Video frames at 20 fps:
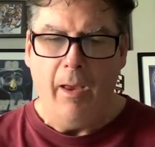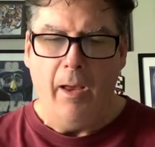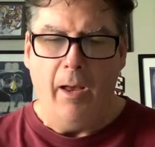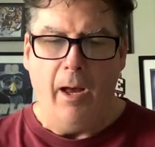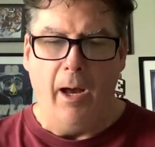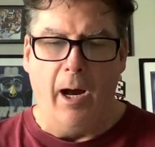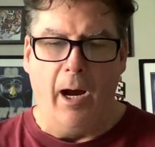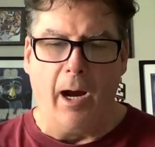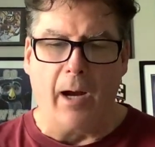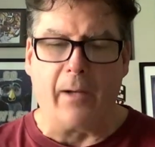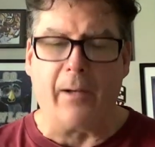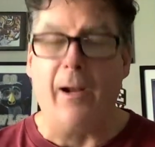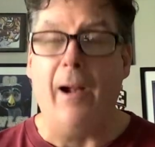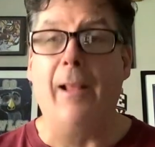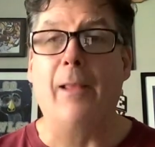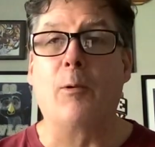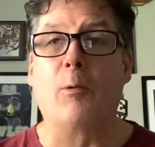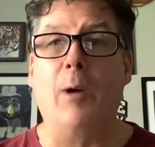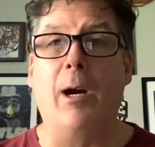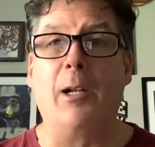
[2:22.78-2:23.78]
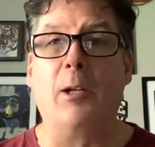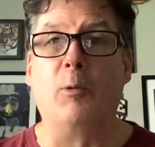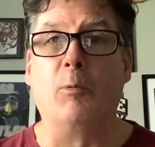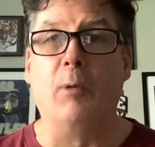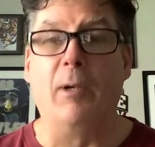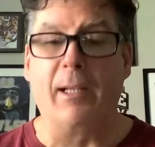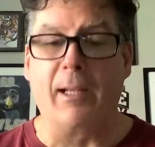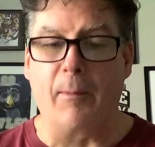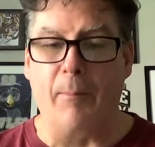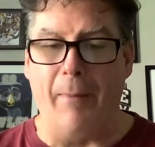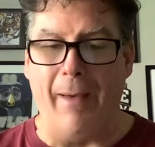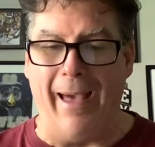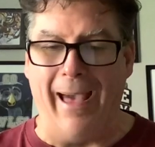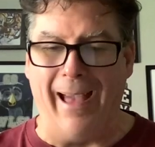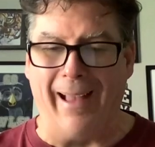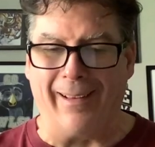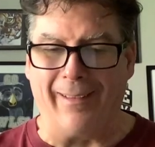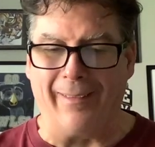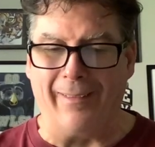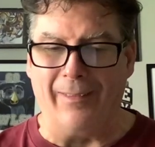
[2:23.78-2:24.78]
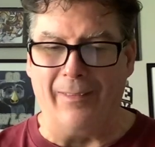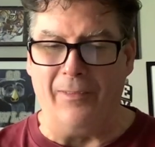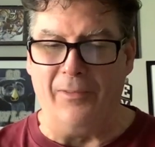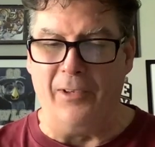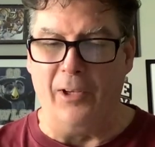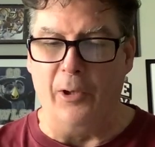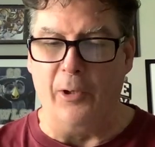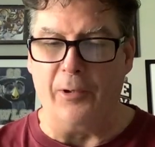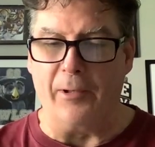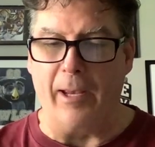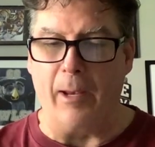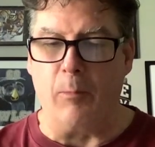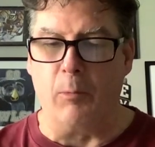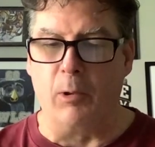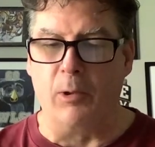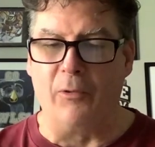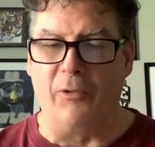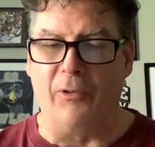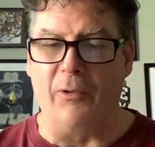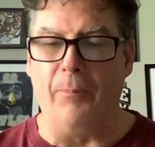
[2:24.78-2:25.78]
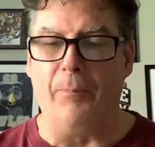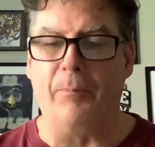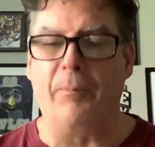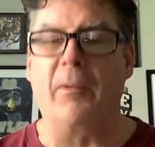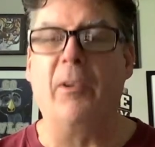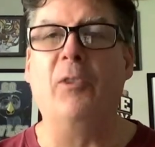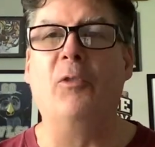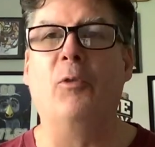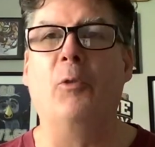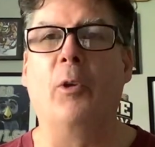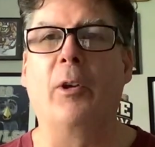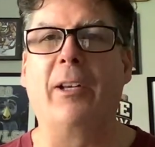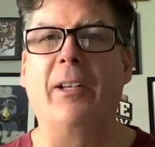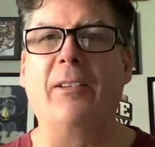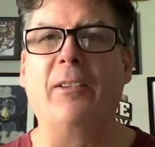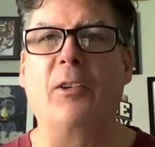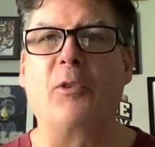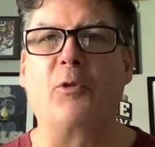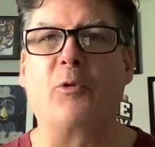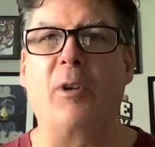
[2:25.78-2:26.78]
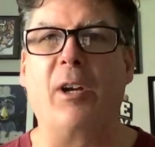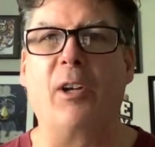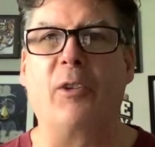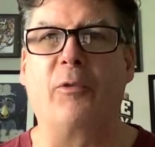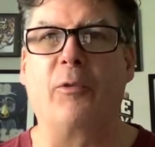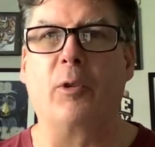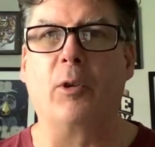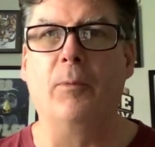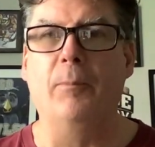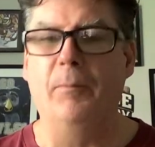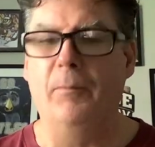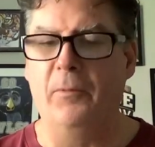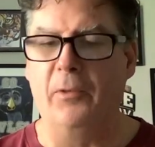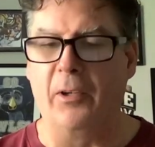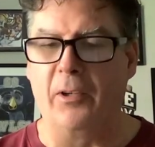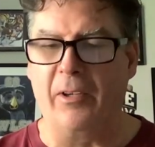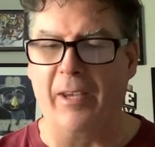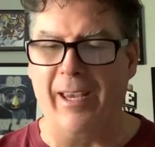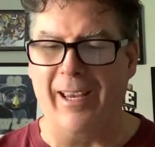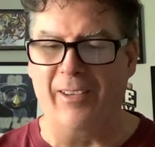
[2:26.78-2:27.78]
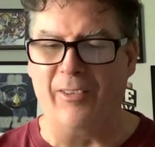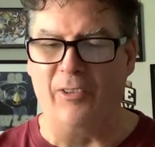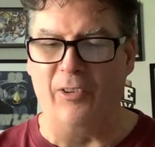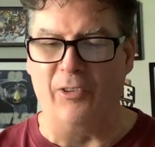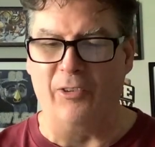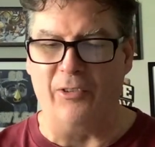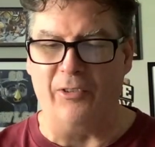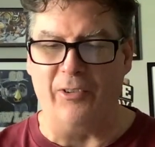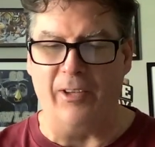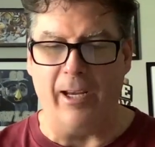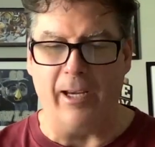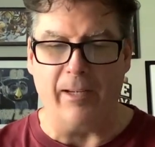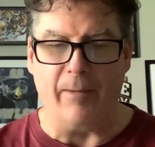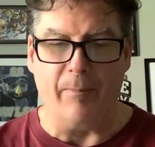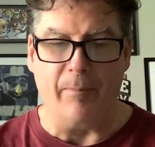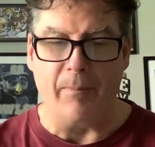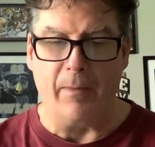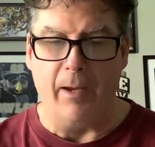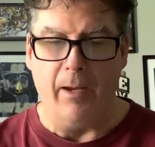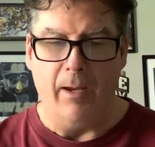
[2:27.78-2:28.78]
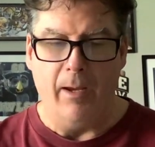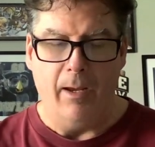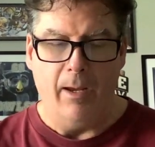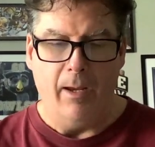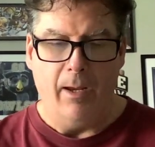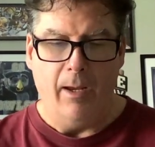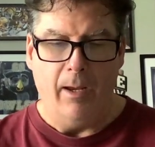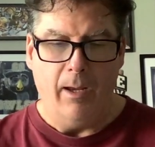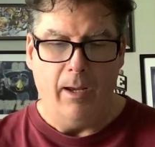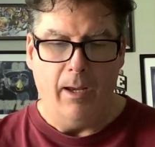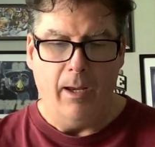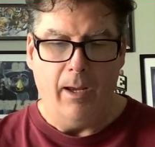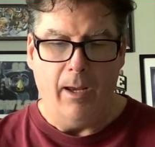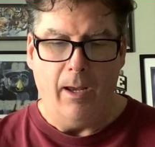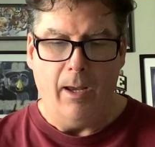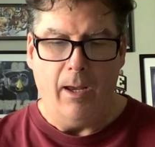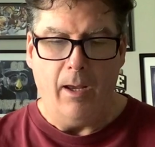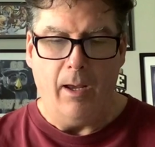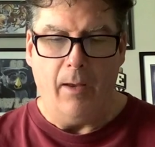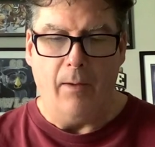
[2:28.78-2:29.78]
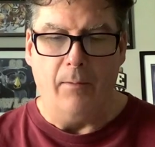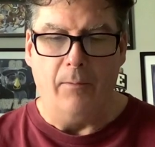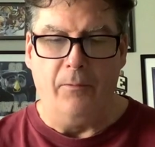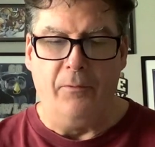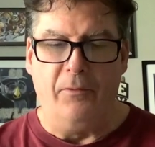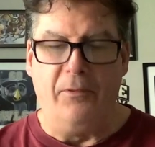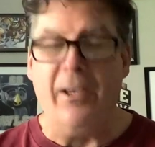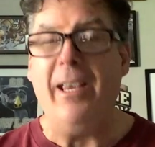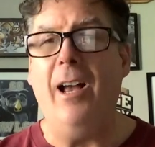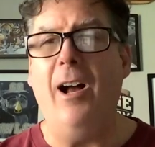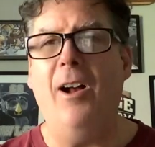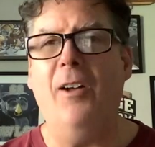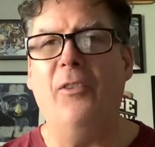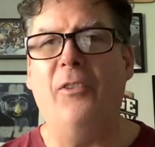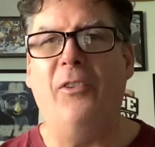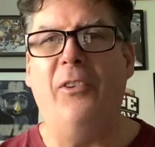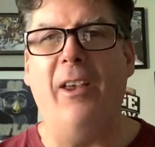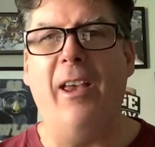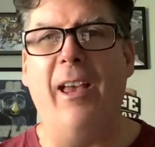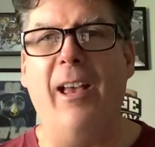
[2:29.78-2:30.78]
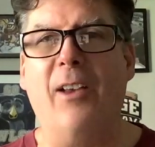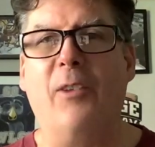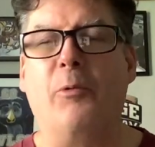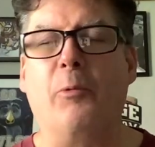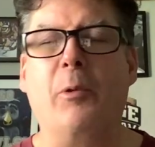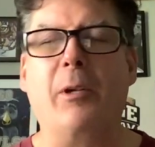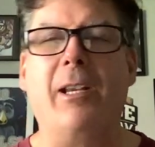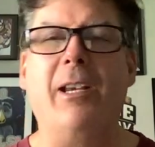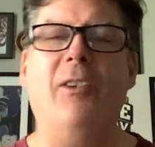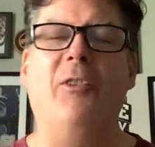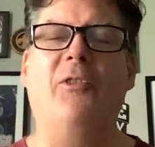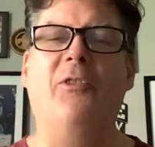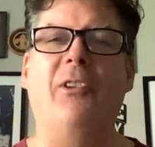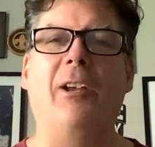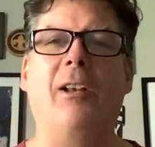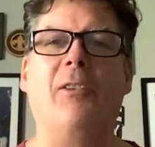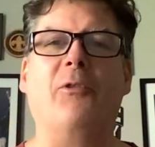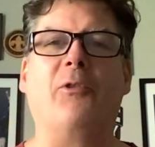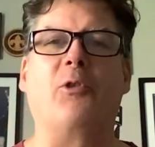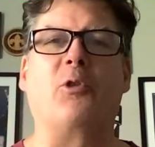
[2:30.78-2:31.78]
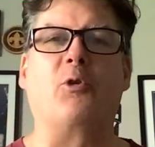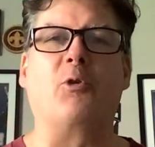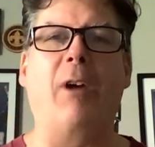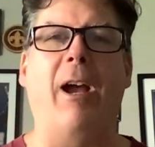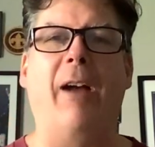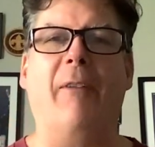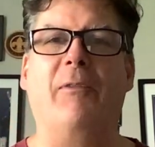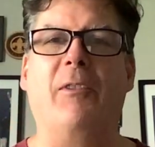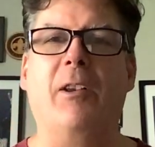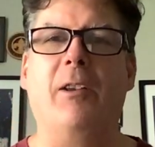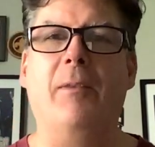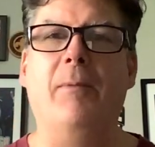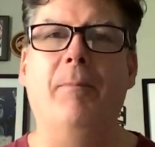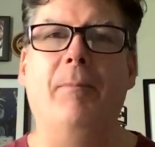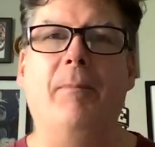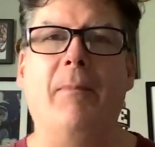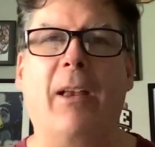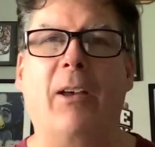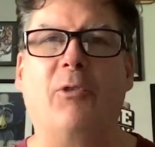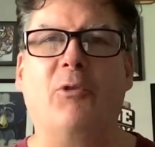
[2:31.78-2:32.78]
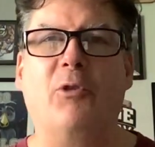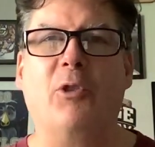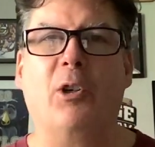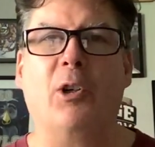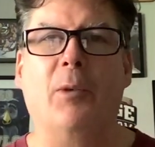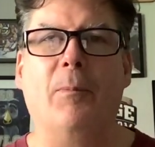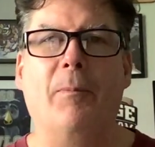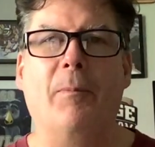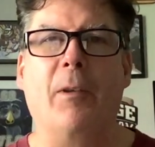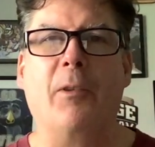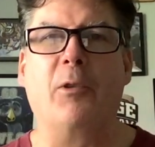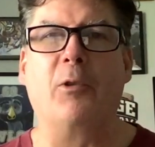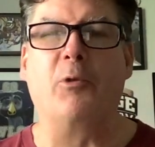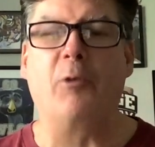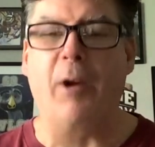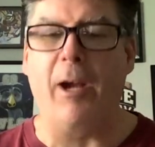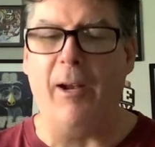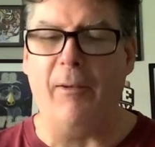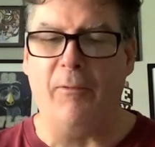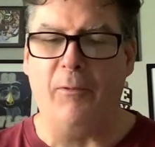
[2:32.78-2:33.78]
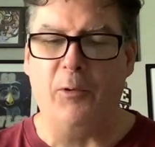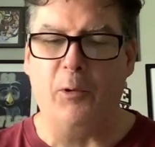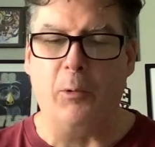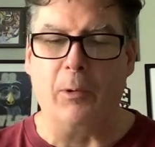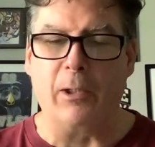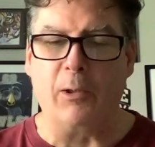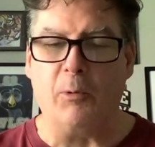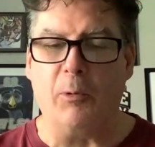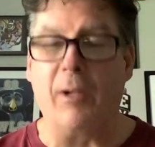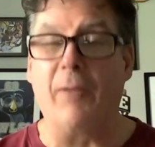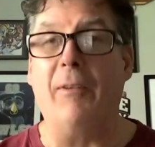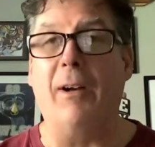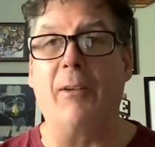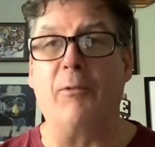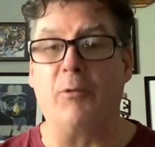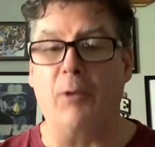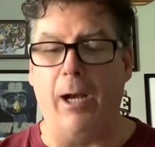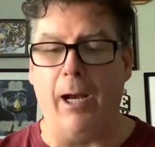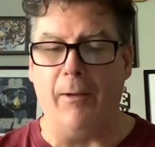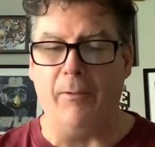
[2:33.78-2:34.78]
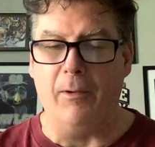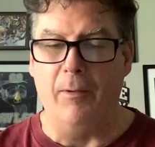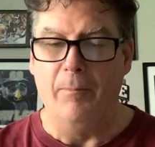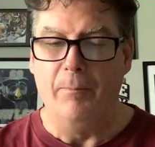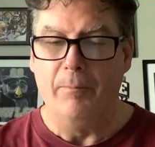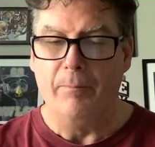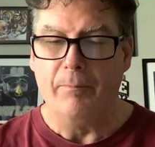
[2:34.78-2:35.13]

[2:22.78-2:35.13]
Colorado running back Dylan Edwards, he's looking to transfer to Kansas State. Deion says when his sons are drafted next year in the draft, 2025 draft,